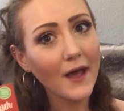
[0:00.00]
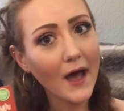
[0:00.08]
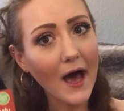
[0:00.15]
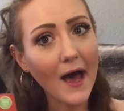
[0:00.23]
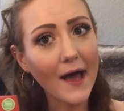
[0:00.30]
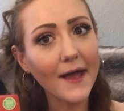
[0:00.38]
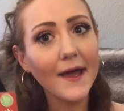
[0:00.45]

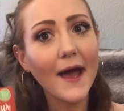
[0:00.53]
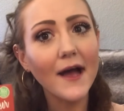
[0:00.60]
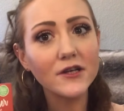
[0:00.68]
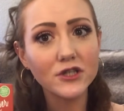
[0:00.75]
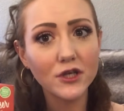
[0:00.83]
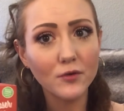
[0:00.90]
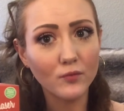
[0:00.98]
I
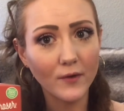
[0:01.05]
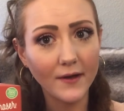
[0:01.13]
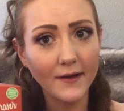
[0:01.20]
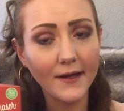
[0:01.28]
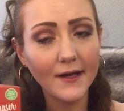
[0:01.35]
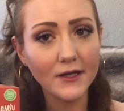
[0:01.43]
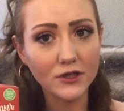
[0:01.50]
actually
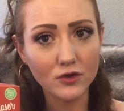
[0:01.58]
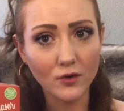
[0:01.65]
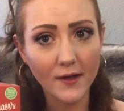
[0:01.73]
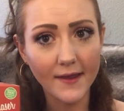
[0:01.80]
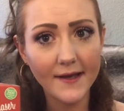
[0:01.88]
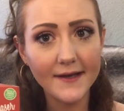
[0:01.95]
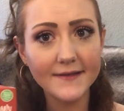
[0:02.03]
really enjoy
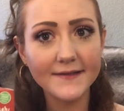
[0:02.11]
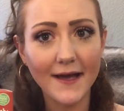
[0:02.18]
these.